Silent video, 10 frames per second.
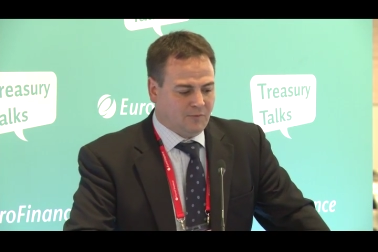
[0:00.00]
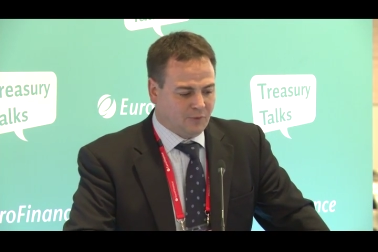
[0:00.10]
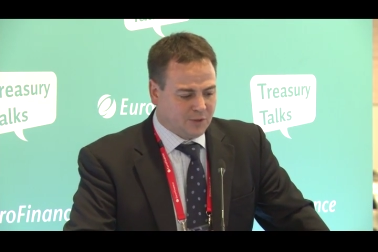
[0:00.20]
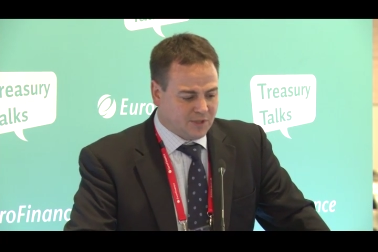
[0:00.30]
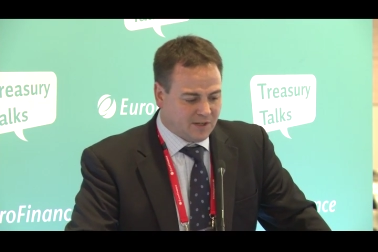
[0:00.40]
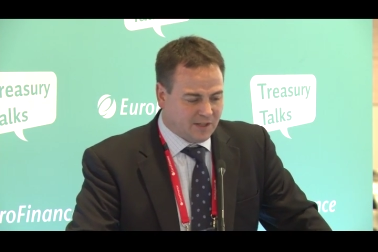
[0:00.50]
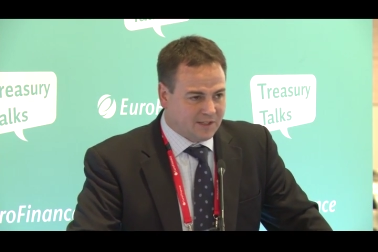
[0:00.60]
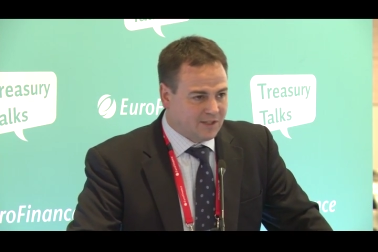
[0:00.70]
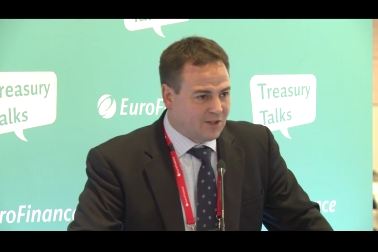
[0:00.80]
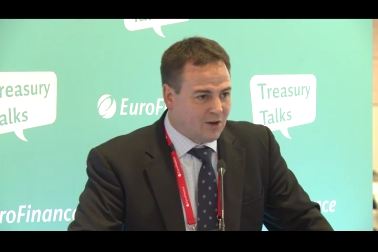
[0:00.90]
First, I'd
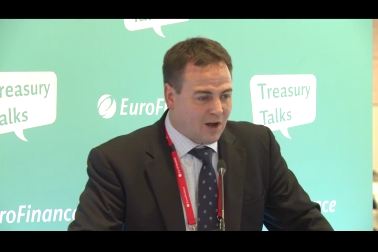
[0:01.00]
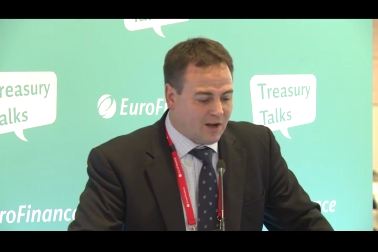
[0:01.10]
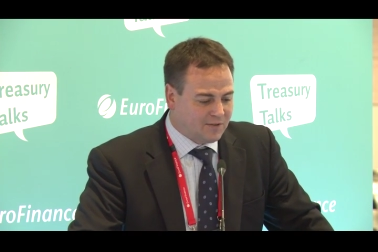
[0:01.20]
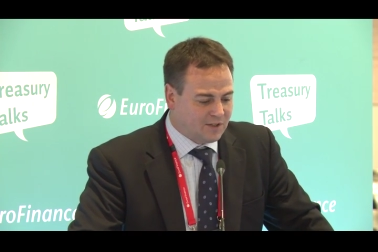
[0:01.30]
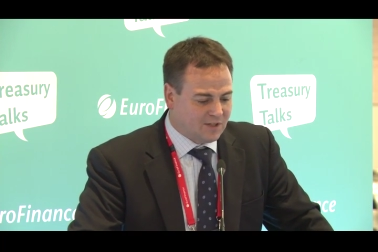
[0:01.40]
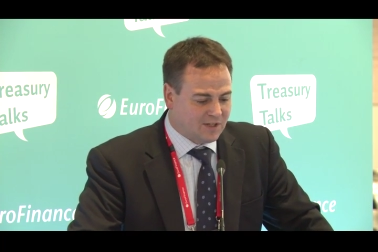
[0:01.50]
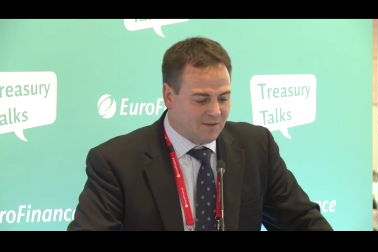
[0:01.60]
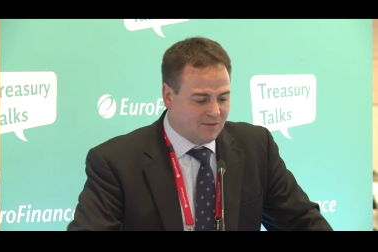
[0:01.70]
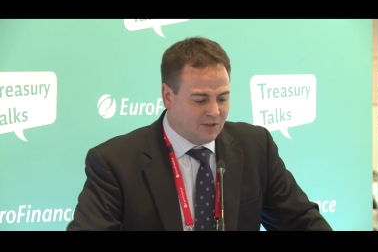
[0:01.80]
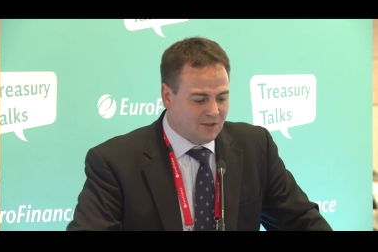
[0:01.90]
like to start off just
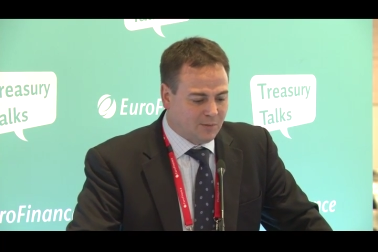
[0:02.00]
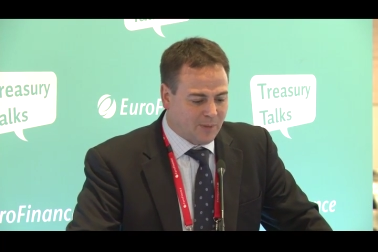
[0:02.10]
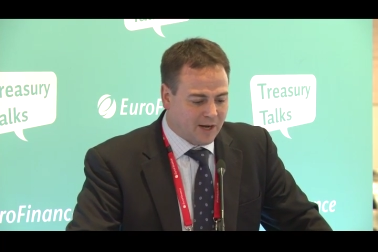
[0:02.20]
giving you a little